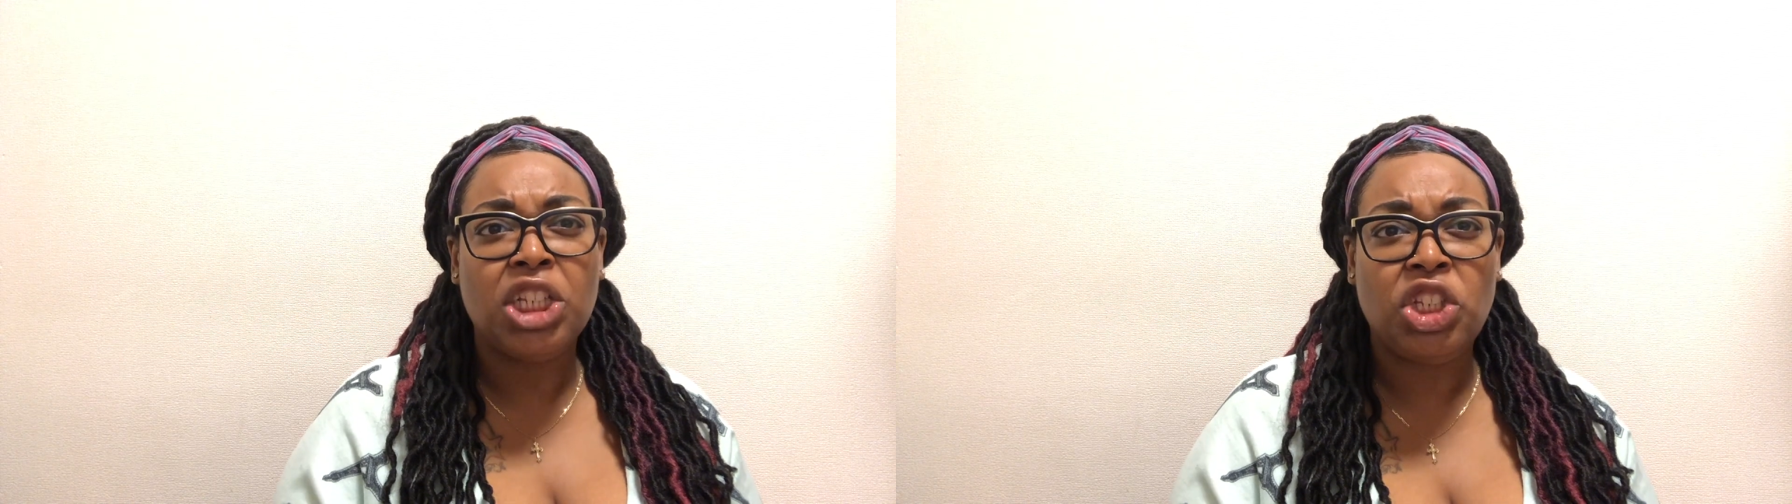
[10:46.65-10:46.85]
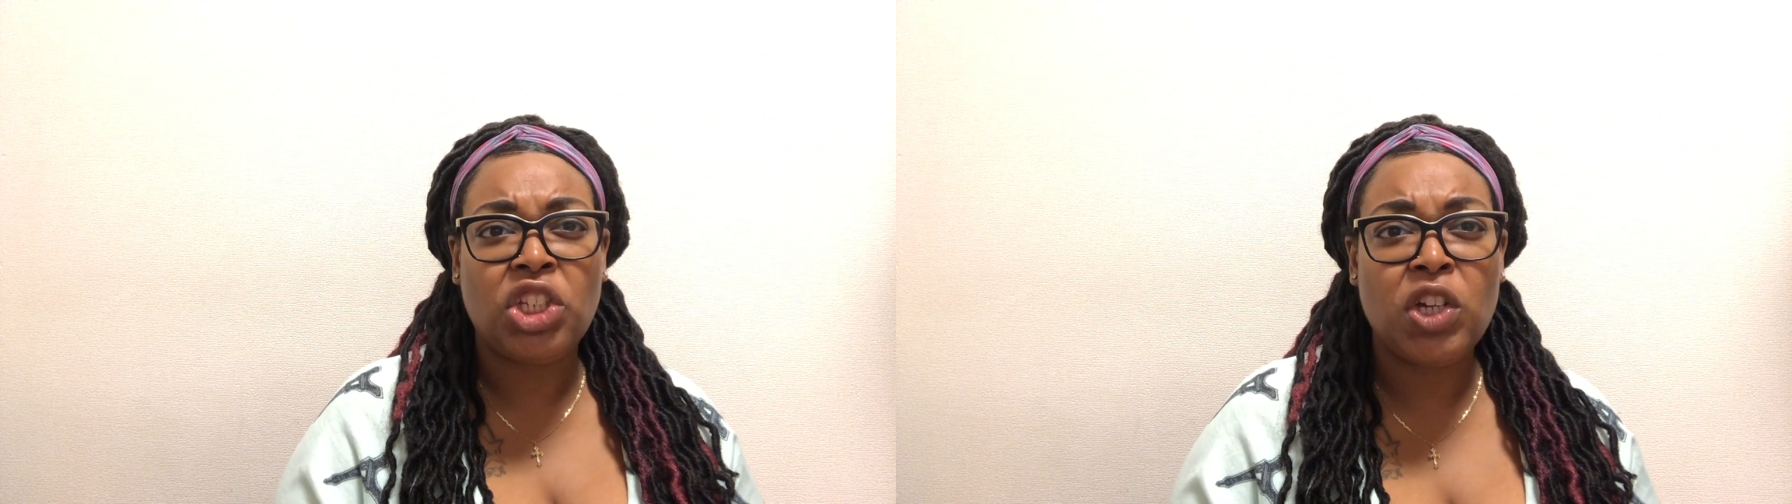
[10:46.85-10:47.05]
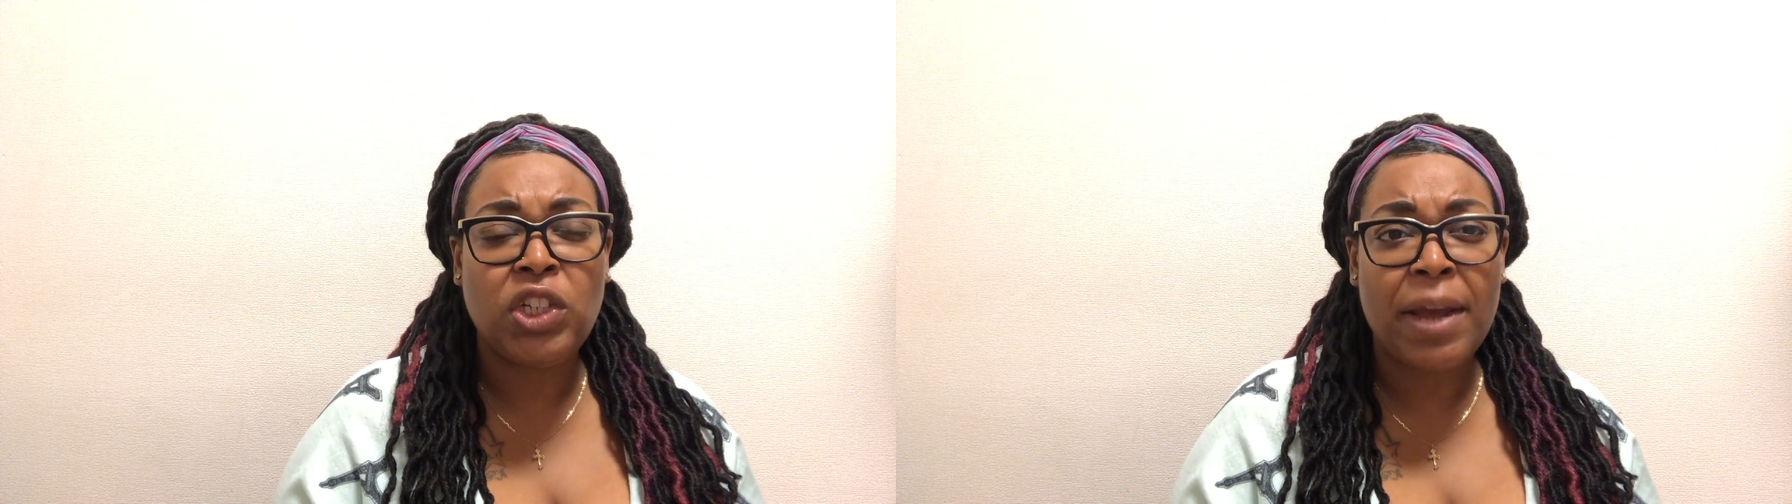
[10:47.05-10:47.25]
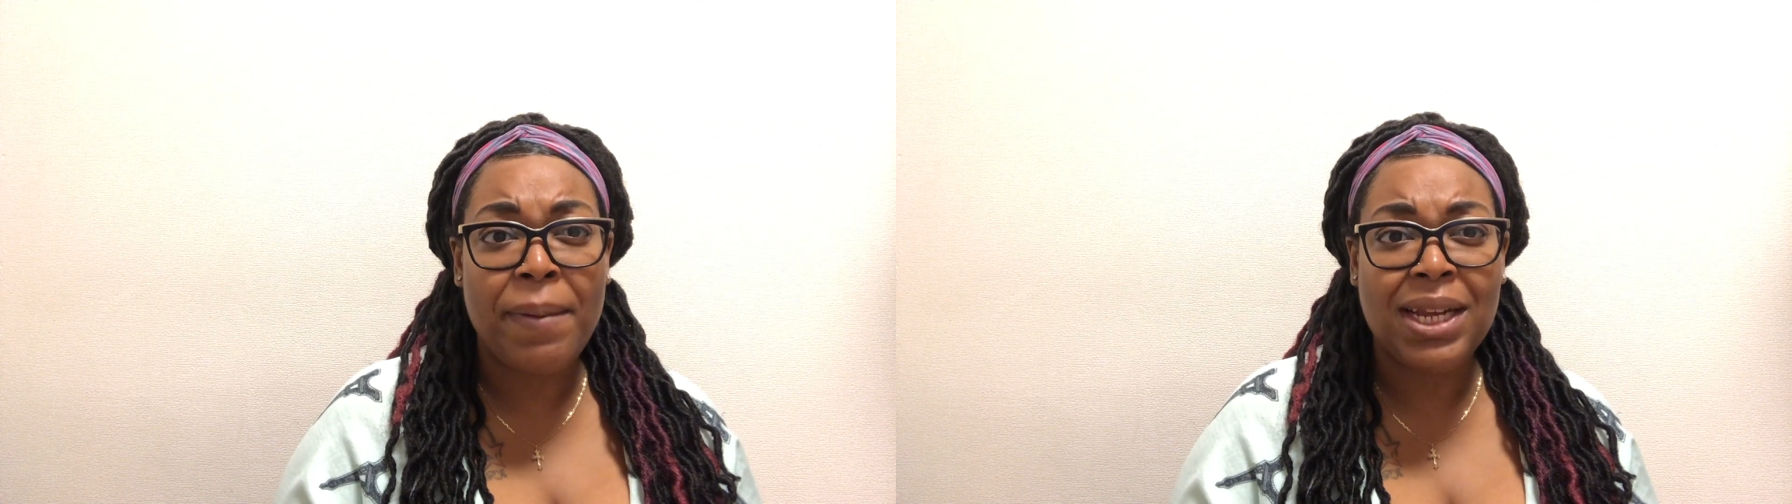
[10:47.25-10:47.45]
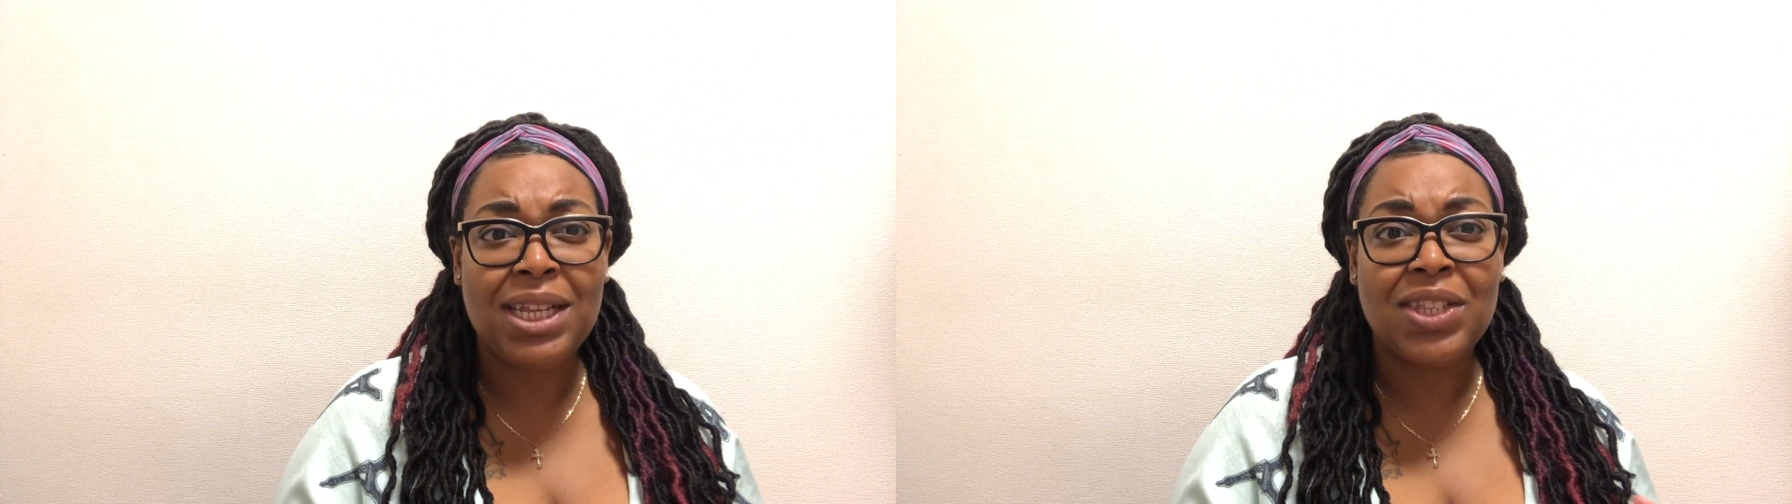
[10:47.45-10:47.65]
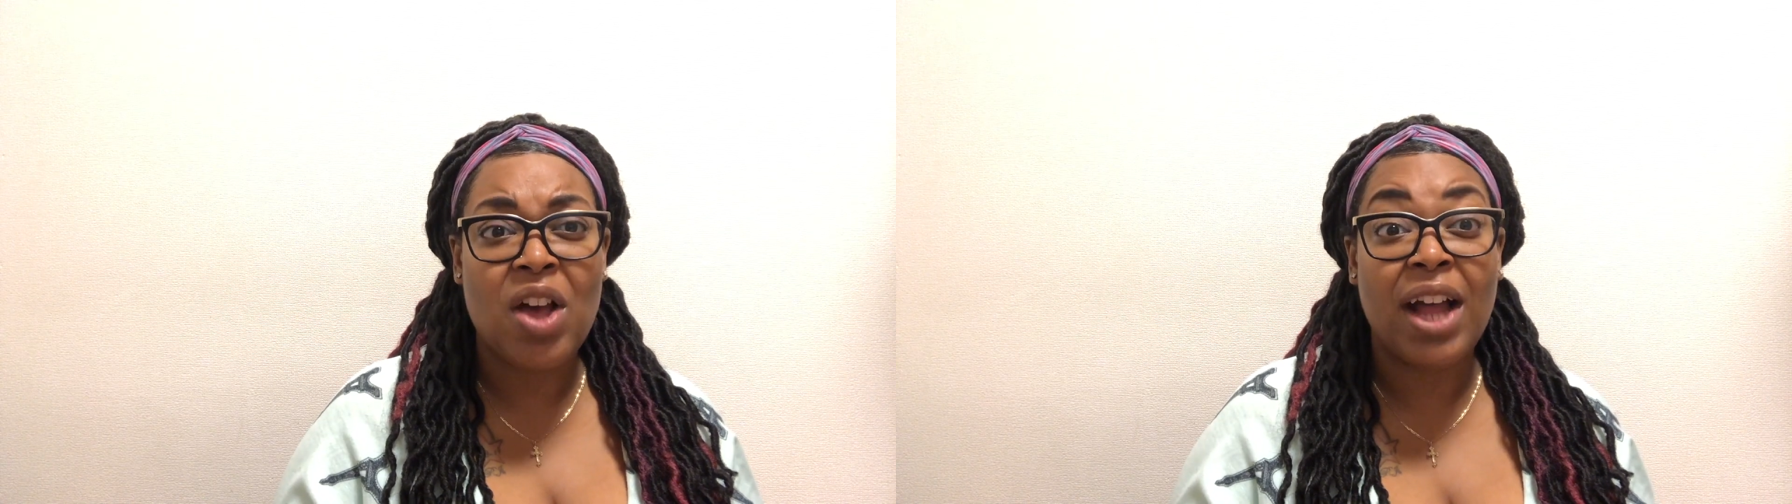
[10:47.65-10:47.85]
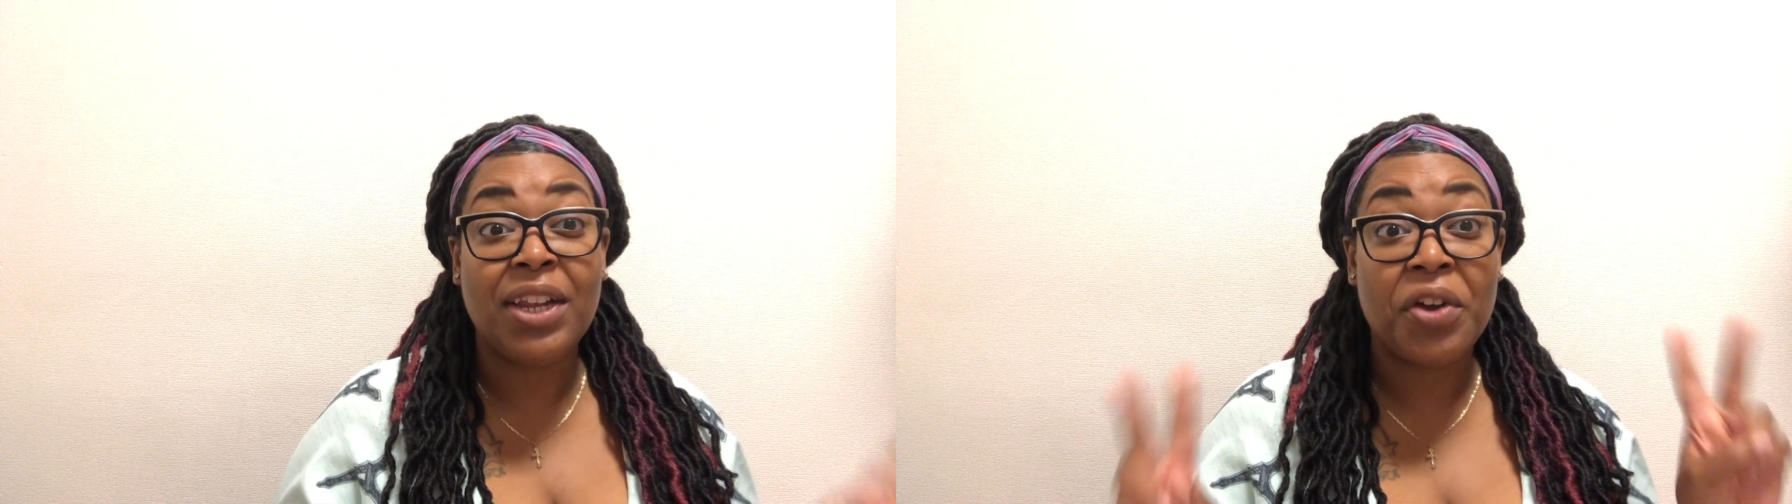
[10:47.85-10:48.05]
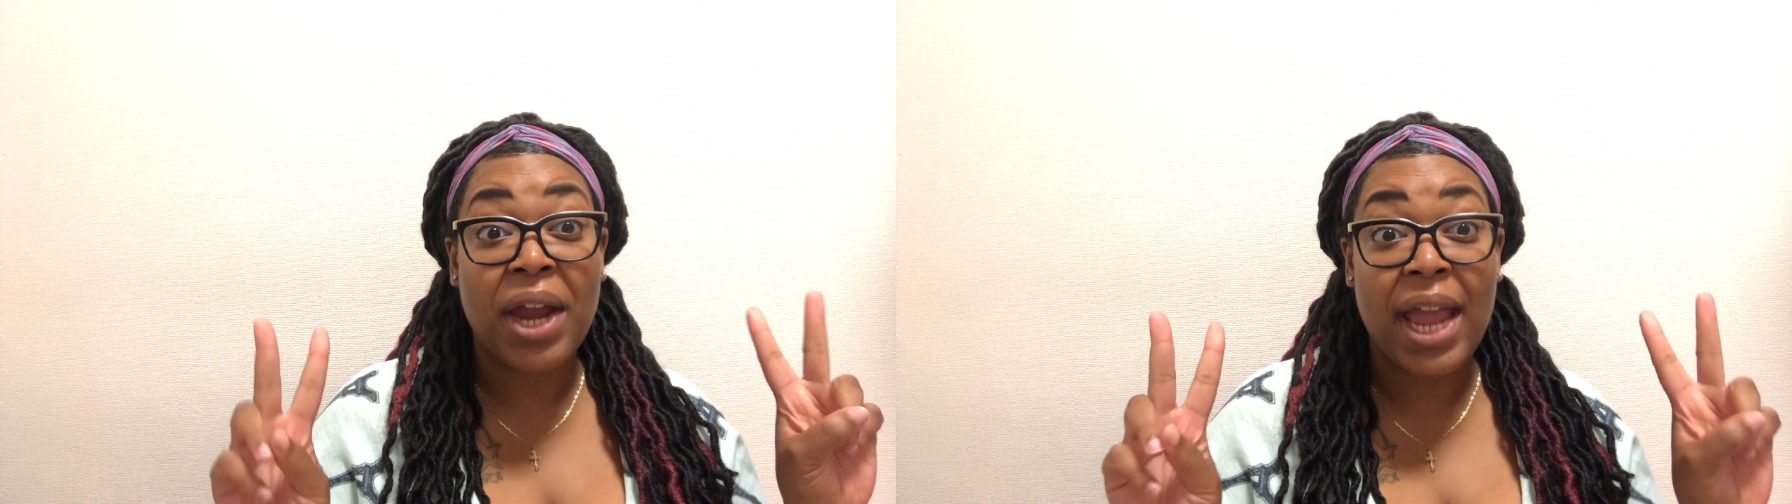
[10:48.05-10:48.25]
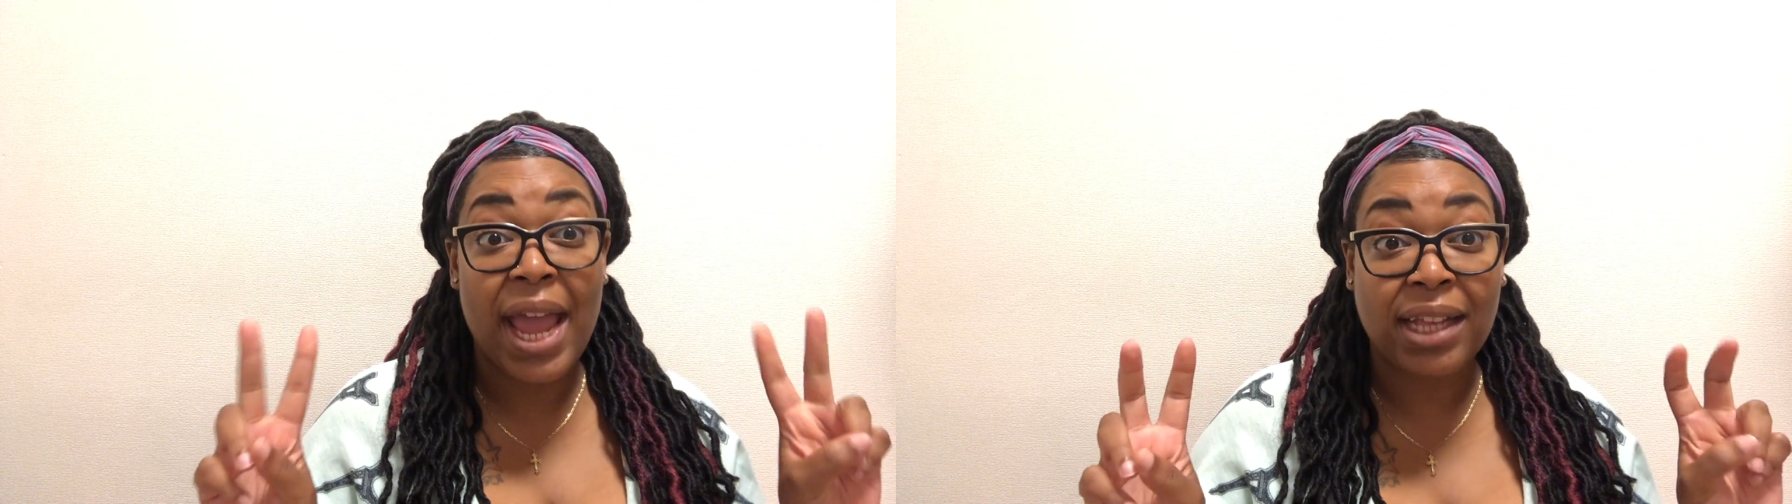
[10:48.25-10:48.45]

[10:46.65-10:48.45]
so Japan got their